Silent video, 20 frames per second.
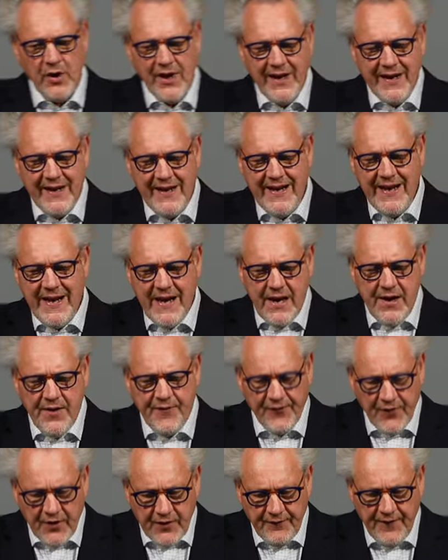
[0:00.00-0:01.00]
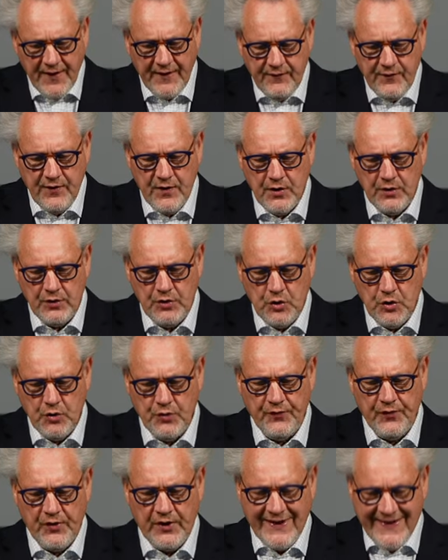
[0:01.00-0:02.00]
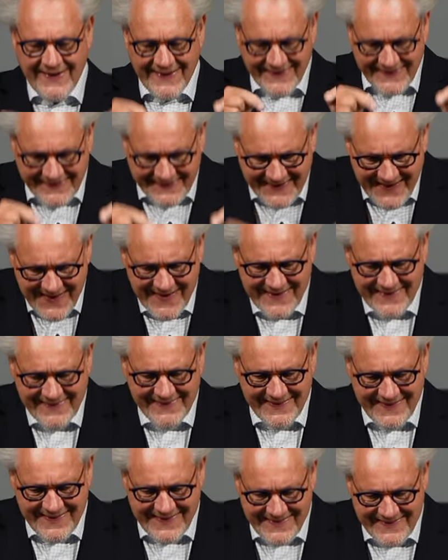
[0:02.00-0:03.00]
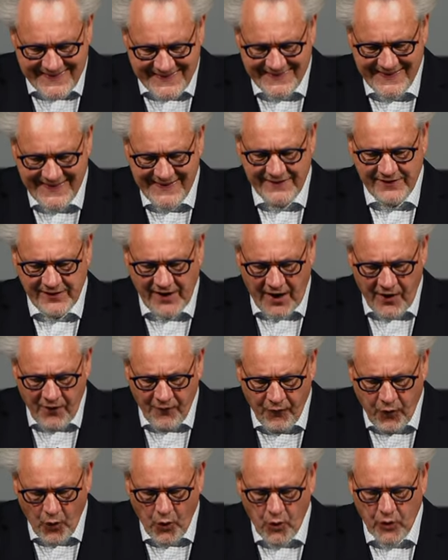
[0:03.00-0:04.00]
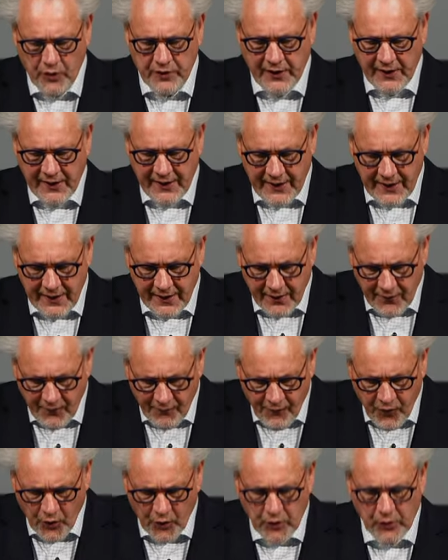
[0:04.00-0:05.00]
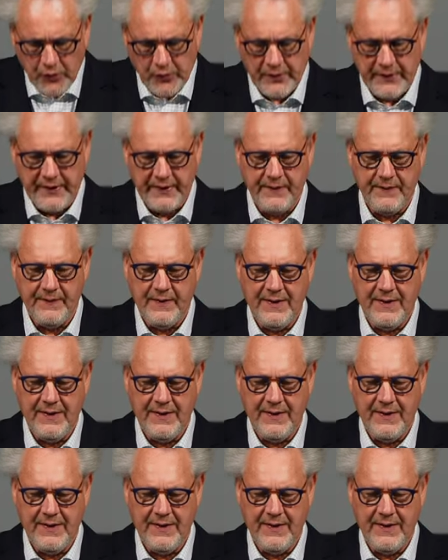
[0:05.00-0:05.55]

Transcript: even when you were dead in sins and walked worldly.